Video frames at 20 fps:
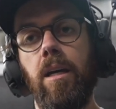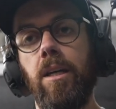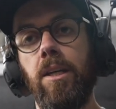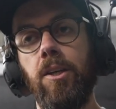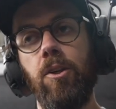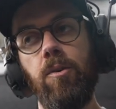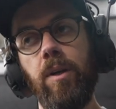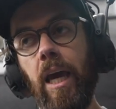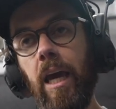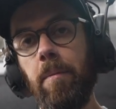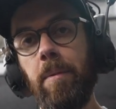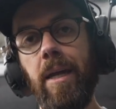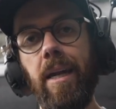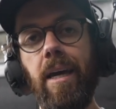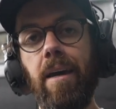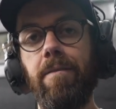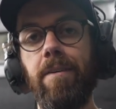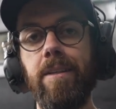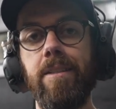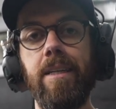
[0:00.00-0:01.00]
You name it,
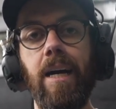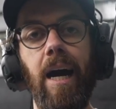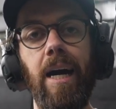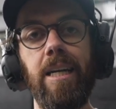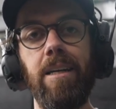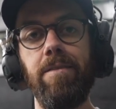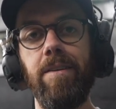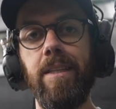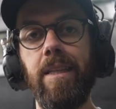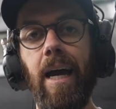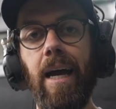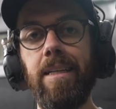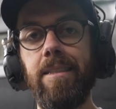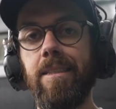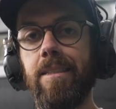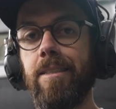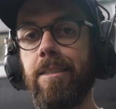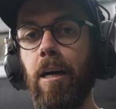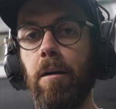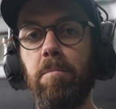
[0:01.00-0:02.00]
if it's kind of in that
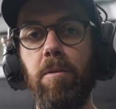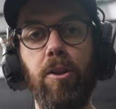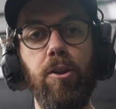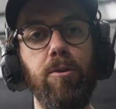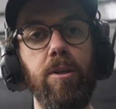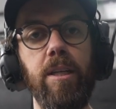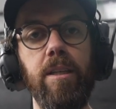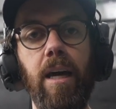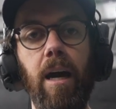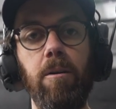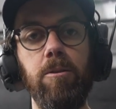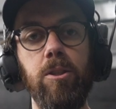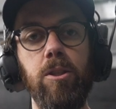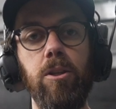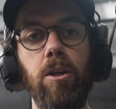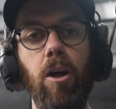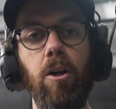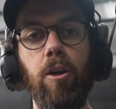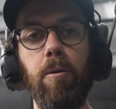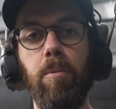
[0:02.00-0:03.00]
sub
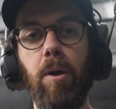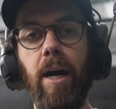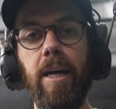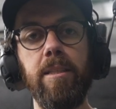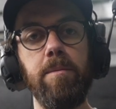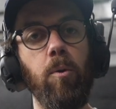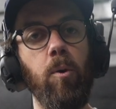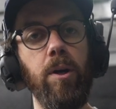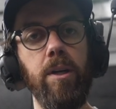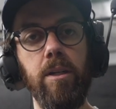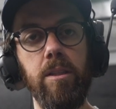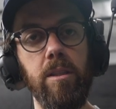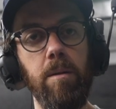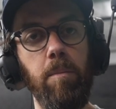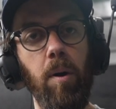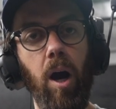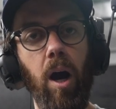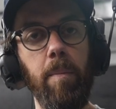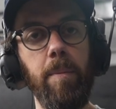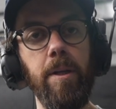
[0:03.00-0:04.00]
$3,000 price point, it's a
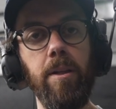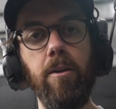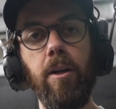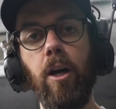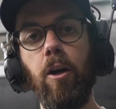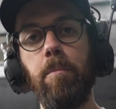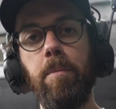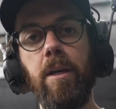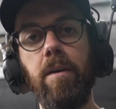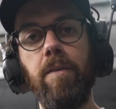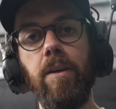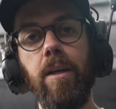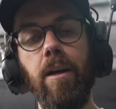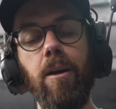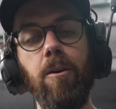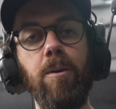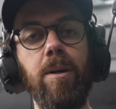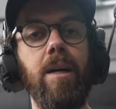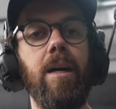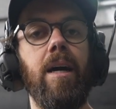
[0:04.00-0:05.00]
popular
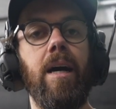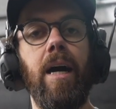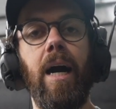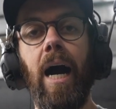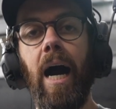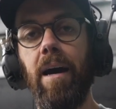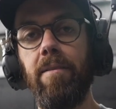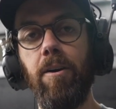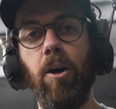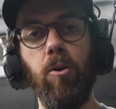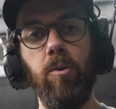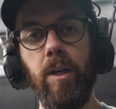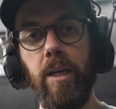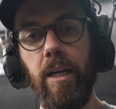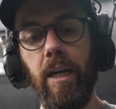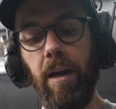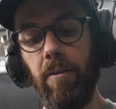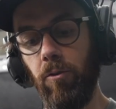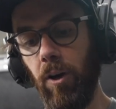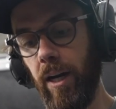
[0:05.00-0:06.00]
LPVO. I've owned it
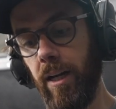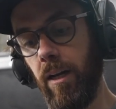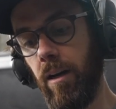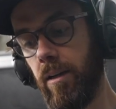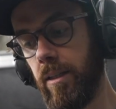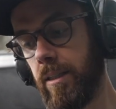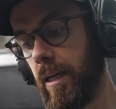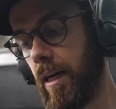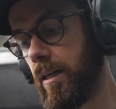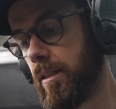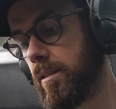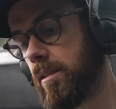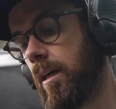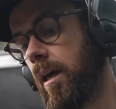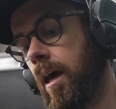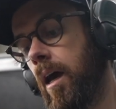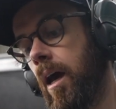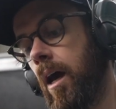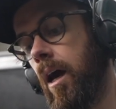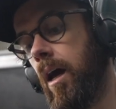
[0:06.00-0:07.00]
and I've ran it on guns.
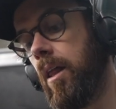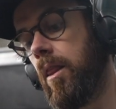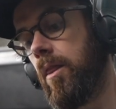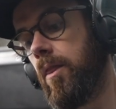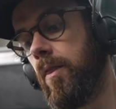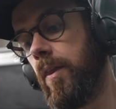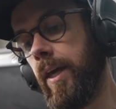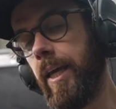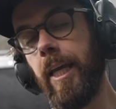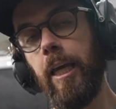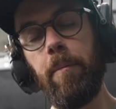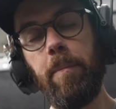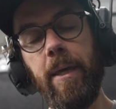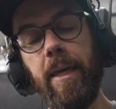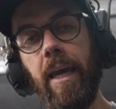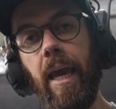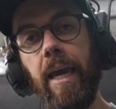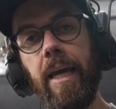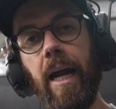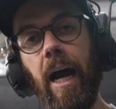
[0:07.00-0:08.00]
The
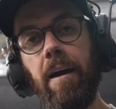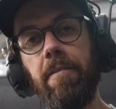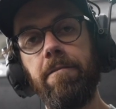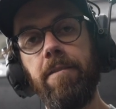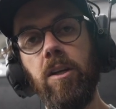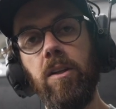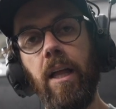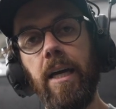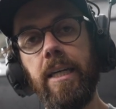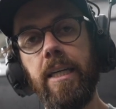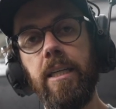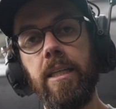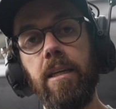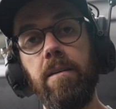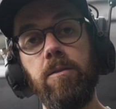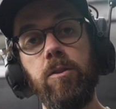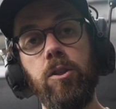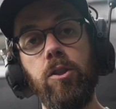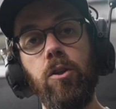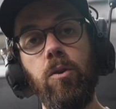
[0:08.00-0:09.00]
EP8, I feel like,
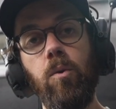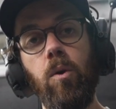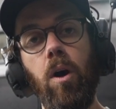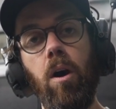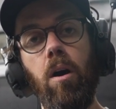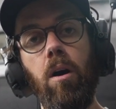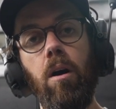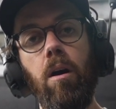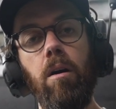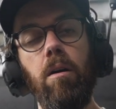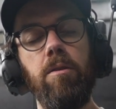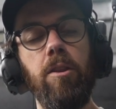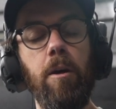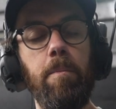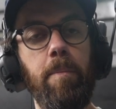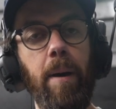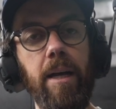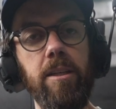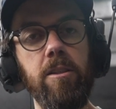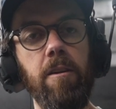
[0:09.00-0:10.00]
gives you the
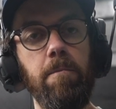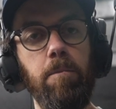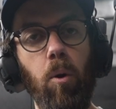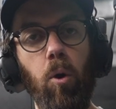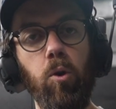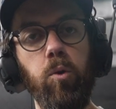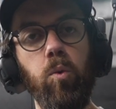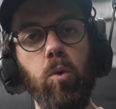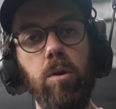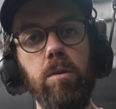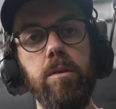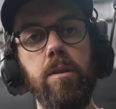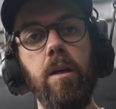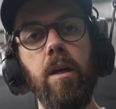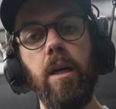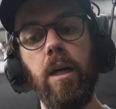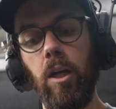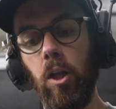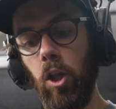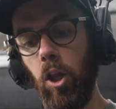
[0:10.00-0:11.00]
best of both worlds
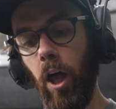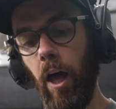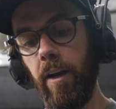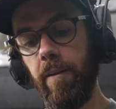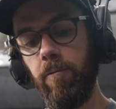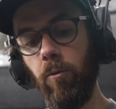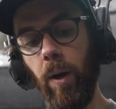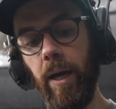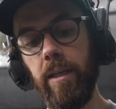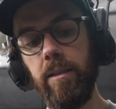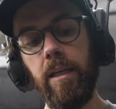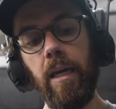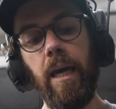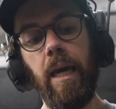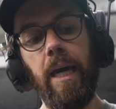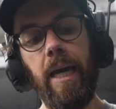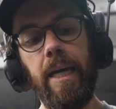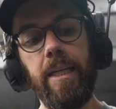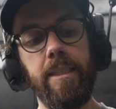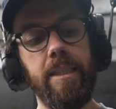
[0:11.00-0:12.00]
in a lot of ways.
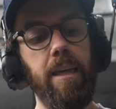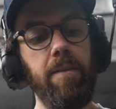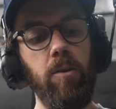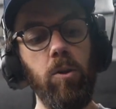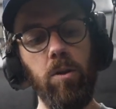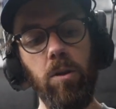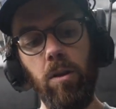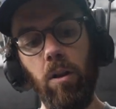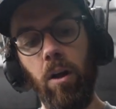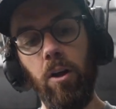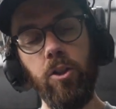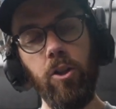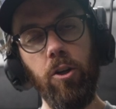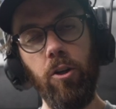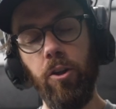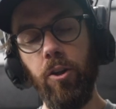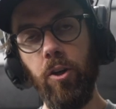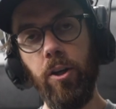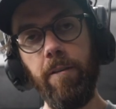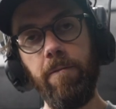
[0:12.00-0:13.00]
It's giving you the larger
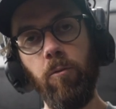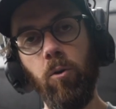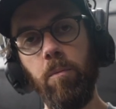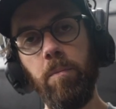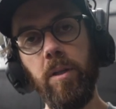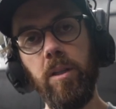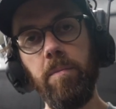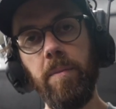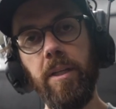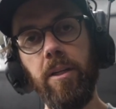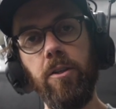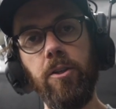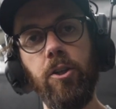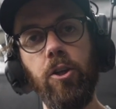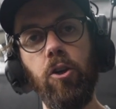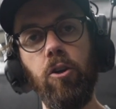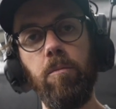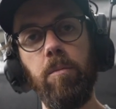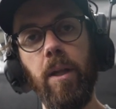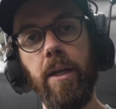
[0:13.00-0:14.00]
34mm
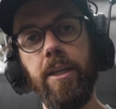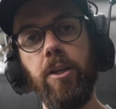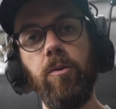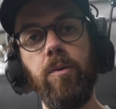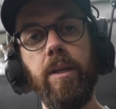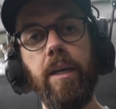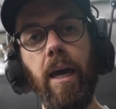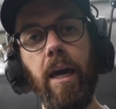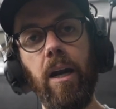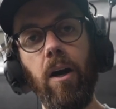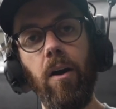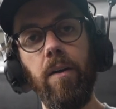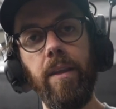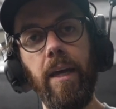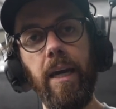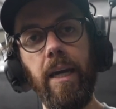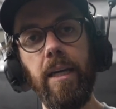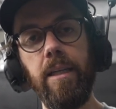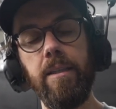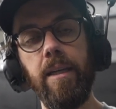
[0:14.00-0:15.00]
tube like you get on the
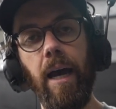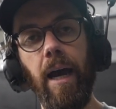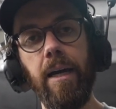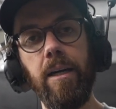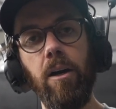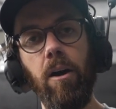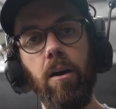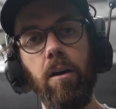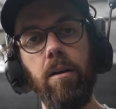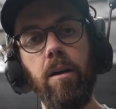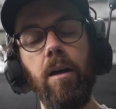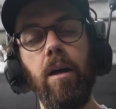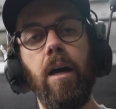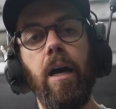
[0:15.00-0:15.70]
ATAC-R,